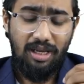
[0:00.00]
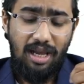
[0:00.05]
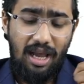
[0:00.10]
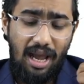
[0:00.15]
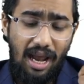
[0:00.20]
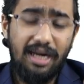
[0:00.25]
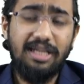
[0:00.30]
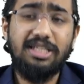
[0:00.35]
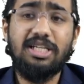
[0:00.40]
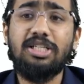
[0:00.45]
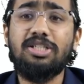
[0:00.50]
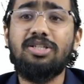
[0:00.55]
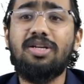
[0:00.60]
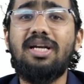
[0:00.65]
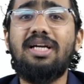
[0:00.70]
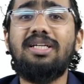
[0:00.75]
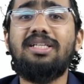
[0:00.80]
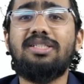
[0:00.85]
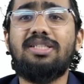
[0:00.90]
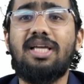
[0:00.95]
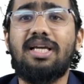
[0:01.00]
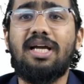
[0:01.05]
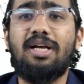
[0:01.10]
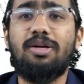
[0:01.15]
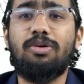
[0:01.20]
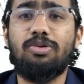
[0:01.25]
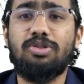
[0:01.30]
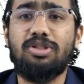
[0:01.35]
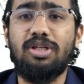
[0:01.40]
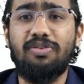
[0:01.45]
And just read the
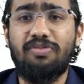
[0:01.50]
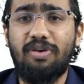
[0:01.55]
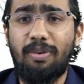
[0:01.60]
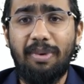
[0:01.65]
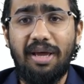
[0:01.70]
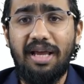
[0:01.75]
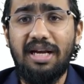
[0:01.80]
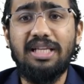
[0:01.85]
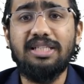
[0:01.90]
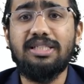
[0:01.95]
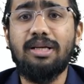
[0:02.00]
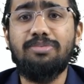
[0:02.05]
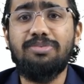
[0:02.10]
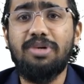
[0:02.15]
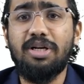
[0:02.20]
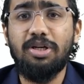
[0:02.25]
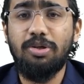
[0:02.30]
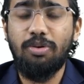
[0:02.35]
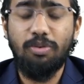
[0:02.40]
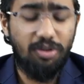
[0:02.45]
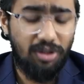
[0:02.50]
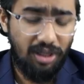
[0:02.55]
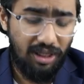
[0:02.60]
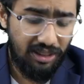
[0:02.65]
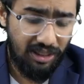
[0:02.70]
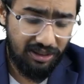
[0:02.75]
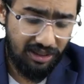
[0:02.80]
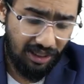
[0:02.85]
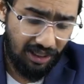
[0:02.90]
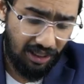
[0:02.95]
second question. From any subject, you read
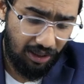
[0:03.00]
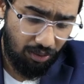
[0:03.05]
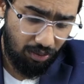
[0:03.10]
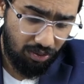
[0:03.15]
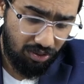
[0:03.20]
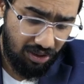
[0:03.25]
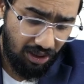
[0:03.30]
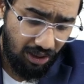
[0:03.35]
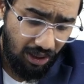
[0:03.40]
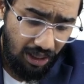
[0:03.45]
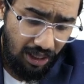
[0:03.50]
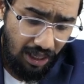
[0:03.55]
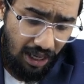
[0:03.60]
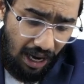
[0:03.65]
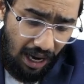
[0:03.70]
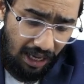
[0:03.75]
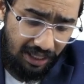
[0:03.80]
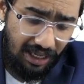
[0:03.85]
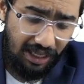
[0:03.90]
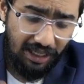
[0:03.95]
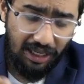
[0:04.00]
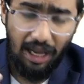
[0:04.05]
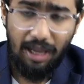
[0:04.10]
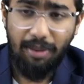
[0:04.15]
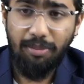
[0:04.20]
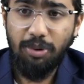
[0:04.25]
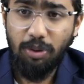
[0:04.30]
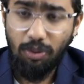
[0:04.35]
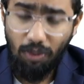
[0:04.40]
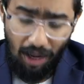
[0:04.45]
the second question. At that
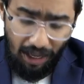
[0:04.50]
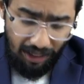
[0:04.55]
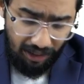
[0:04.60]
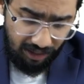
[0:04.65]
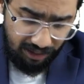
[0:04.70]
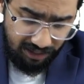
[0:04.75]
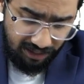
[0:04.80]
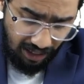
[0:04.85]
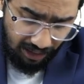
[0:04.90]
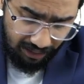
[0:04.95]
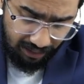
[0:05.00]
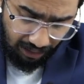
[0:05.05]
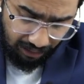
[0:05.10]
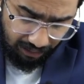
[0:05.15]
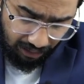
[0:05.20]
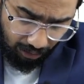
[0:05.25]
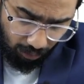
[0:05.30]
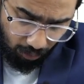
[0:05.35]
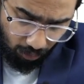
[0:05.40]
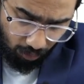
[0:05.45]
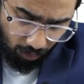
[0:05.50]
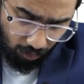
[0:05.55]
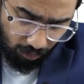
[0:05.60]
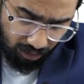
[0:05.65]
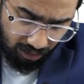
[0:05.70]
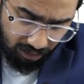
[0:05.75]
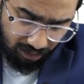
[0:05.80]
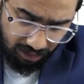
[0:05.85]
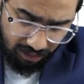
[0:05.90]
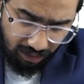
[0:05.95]
time, you understand that thing. Oh,
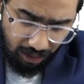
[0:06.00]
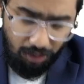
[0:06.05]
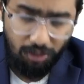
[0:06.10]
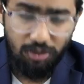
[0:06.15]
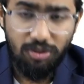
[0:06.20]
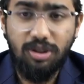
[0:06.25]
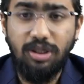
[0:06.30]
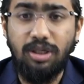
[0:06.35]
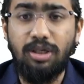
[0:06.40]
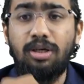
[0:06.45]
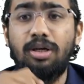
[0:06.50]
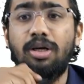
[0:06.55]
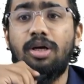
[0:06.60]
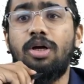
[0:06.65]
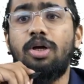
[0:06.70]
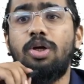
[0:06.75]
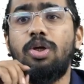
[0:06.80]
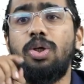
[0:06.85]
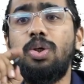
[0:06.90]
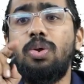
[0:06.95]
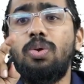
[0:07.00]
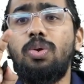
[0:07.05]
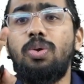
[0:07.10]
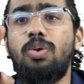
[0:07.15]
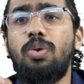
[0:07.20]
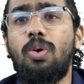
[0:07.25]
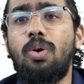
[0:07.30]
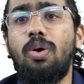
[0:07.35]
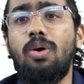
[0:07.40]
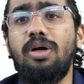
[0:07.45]
this is a question. You
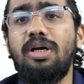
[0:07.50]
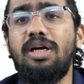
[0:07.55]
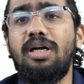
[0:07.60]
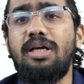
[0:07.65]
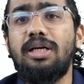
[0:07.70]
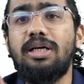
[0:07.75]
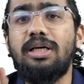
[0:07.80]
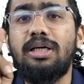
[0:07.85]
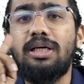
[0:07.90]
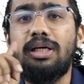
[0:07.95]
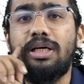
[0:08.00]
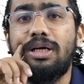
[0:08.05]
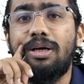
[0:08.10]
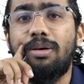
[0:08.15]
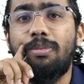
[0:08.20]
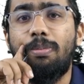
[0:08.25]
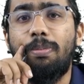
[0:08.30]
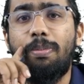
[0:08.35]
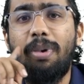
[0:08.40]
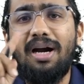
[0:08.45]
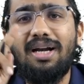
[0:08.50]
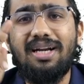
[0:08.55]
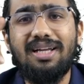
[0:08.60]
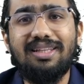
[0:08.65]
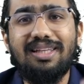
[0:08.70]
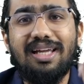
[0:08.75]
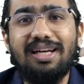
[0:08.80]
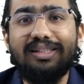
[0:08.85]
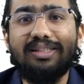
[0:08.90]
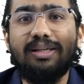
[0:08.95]
know it, but
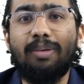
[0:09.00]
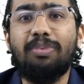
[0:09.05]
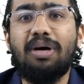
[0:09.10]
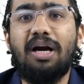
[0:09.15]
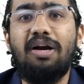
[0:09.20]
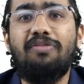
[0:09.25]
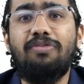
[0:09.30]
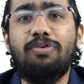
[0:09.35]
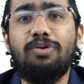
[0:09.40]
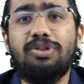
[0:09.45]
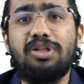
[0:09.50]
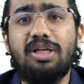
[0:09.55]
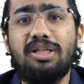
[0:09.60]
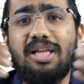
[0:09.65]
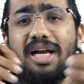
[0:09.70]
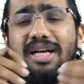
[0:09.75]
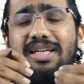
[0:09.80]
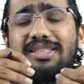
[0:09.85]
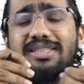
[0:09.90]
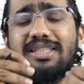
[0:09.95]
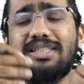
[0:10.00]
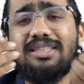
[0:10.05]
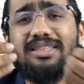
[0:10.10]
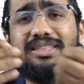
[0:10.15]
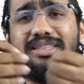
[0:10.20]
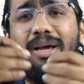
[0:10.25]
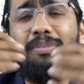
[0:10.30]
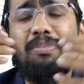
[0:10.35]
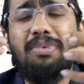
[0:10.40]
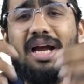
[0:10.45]
there is some confusion. That is
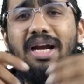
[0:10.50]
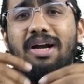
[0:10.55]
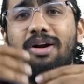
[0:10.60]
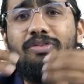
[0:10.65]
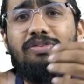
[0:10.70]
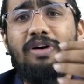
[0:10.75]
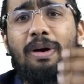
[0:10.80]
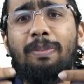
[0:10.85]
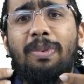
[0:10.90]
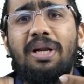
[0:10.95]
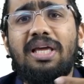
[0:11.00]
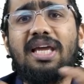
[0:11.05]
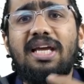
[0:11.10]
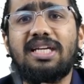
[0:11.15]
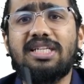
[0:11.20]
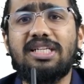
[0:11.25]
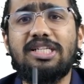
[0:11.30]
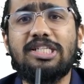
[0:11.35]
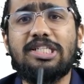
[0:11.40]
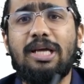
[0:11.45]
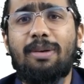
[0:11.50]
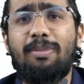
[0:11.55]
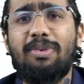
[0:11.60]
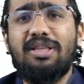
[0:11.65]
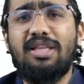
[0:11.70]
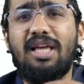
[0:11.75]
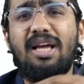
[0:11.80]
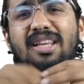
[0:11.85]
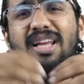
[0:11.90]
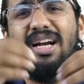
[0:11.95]
some kind of application is coming
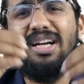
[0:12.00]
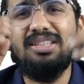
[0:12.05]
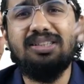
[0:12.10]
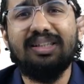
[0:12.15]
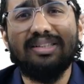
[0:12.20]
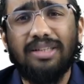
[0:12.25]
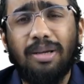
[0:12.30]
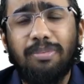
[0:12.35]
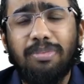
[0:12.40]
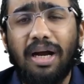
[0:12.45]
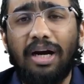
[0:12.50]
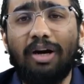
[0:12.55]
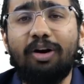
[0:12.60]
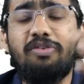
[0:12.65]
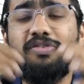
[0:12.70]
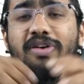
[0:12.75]
there. That is some kind of